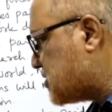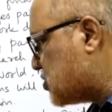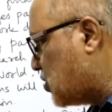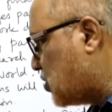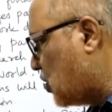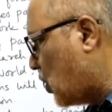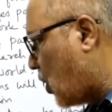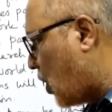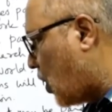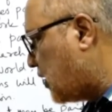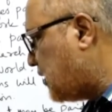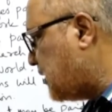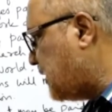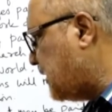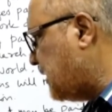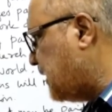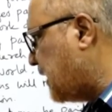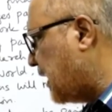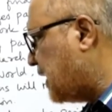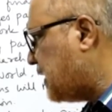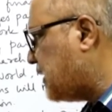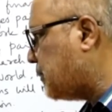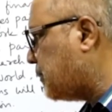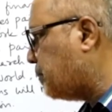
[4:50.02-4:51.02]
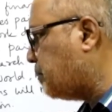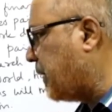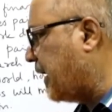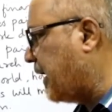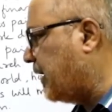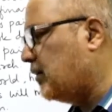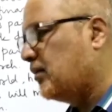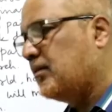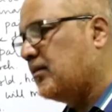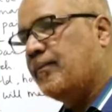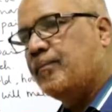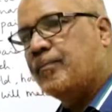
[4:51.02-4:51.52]
not yet
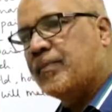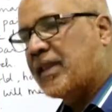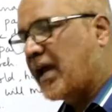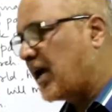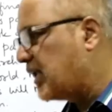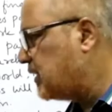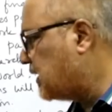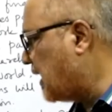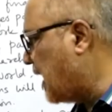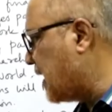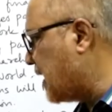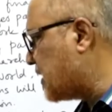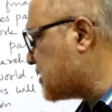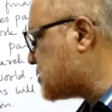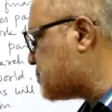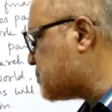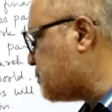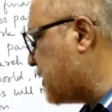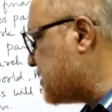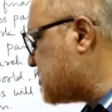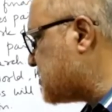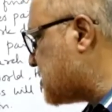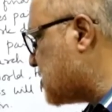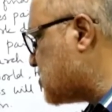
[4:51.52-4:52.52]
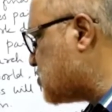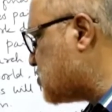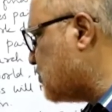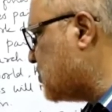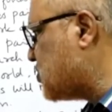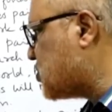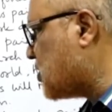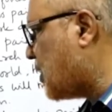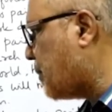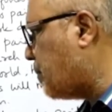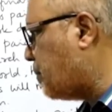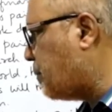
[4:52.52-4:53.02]
paid and the expenses
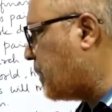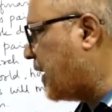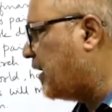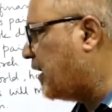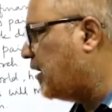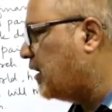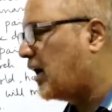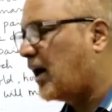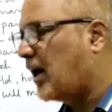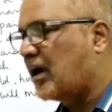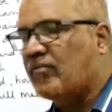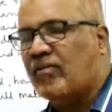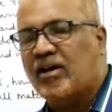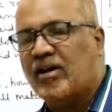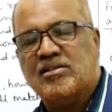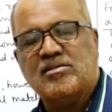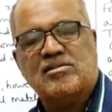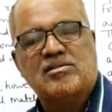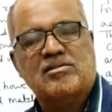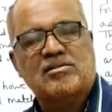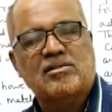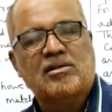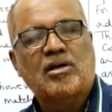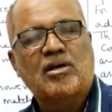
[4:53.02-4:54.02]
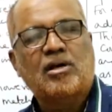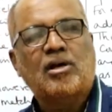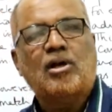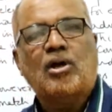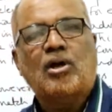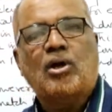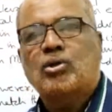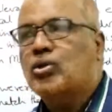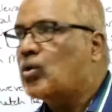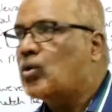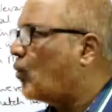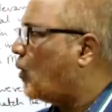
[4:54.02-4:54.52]
which are paid in advance.
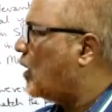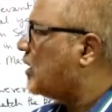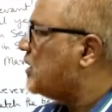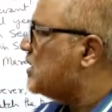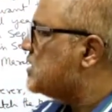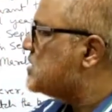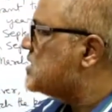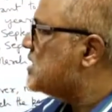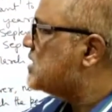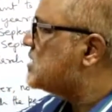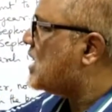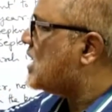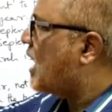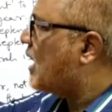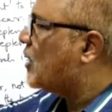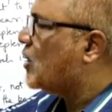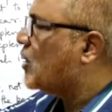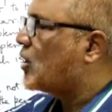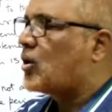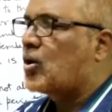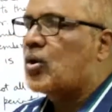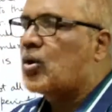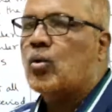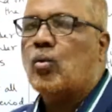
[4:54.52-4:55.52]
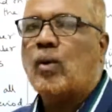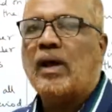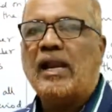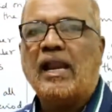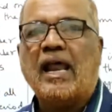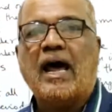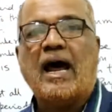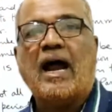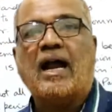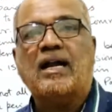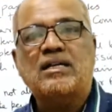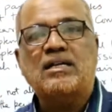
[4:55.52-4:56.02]
So what is this
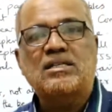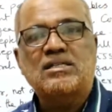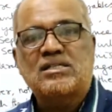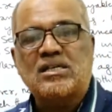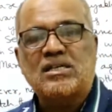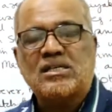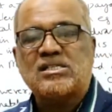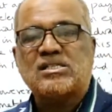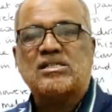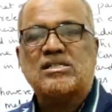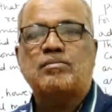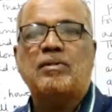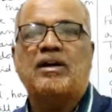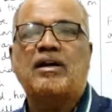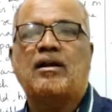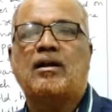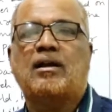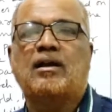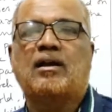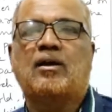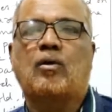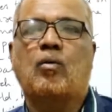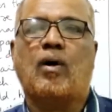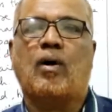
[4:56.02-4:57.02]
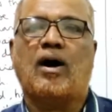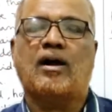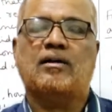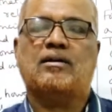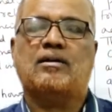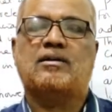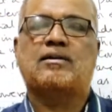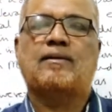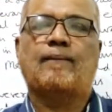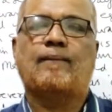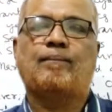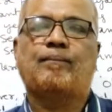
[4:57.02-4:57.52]
accrual adjustment
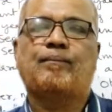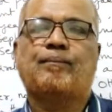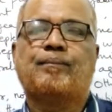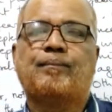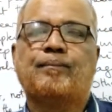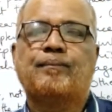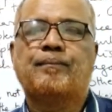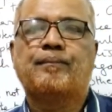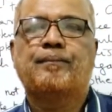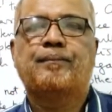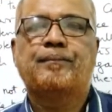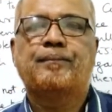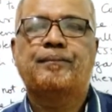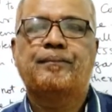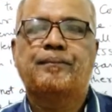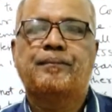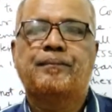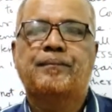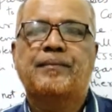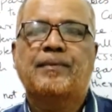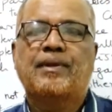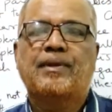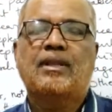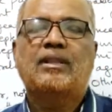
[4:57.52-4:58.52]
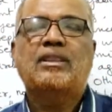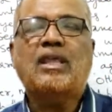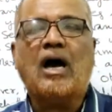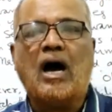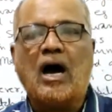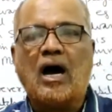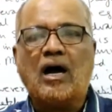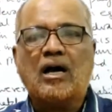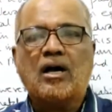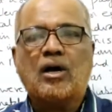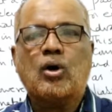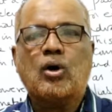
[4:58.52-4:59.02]
required? the
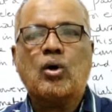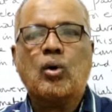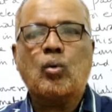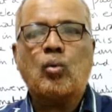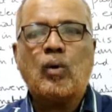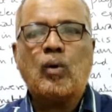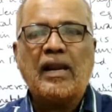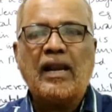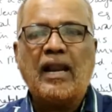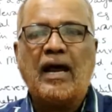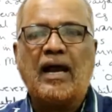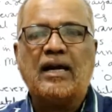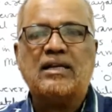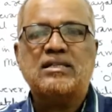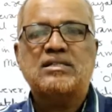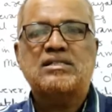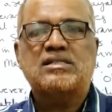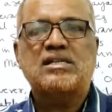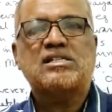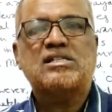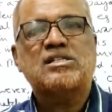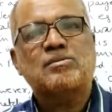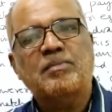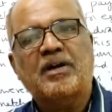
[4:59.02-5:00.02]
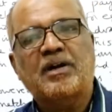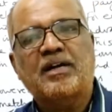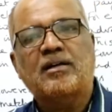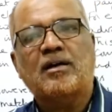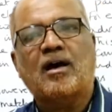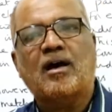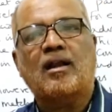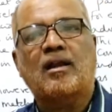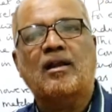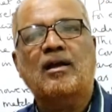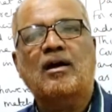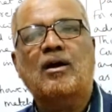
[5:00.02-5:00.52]
accrual adjustment
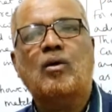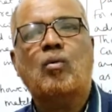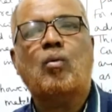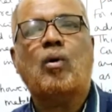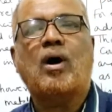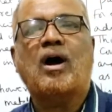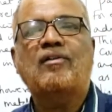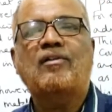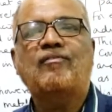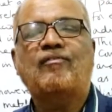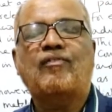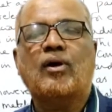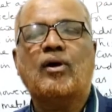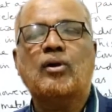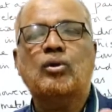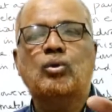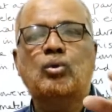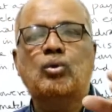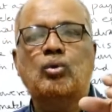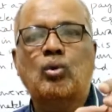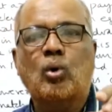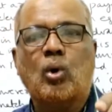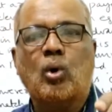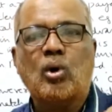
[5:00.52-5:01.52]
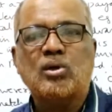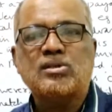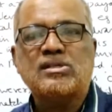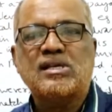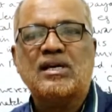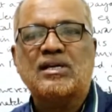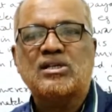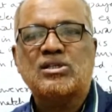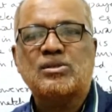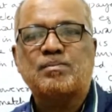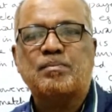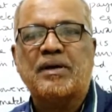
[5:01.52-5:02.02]
are required for those
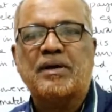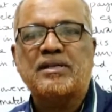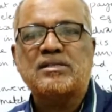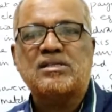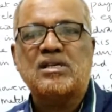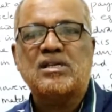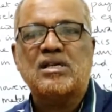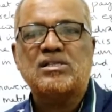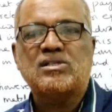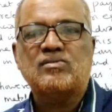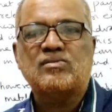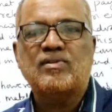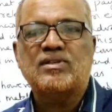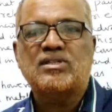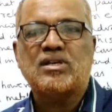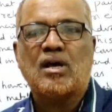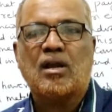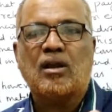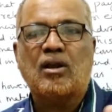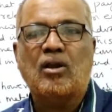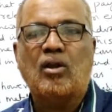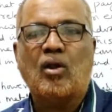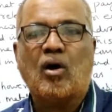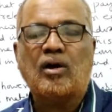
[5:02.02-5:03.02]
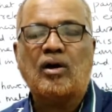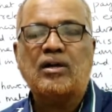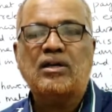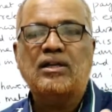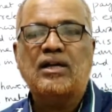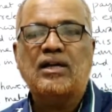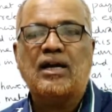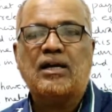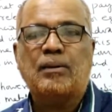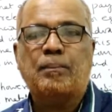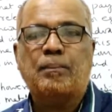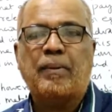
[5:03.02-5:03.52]
expenses which are not
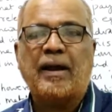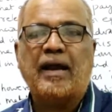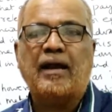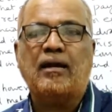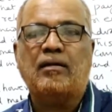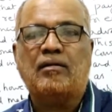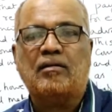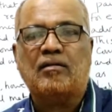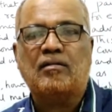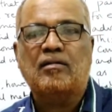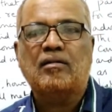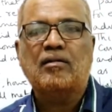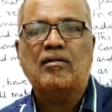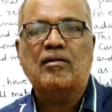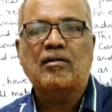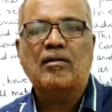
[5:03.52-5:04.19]
yet paid